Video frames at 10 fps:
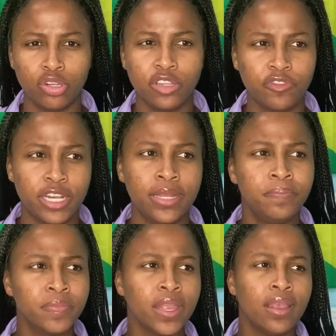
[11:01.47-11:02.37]
friend.
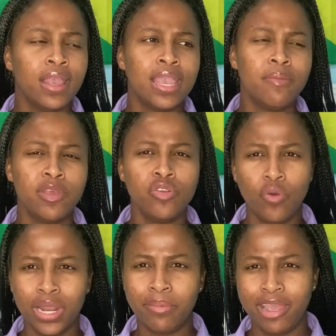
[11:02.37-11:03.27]
Him didn't know one
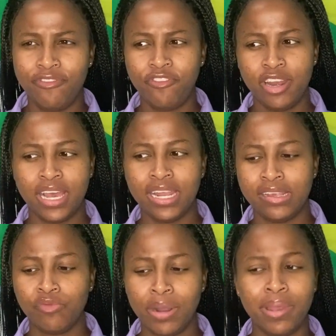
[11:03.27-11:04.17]
of my friend and
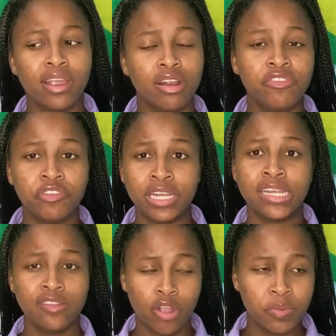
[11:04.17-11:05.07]
one of my girlfriend, and
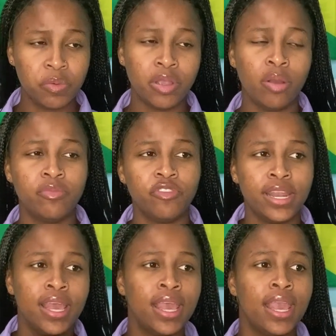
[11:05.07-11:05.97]
so comes to become friend.
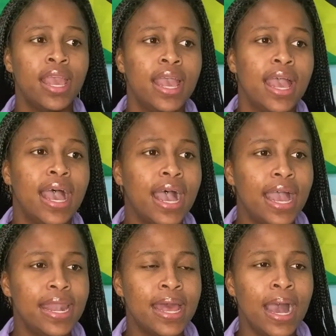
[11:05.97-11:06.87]

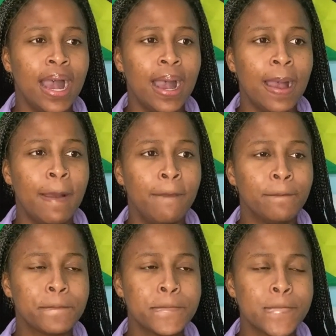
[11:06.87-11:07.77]
And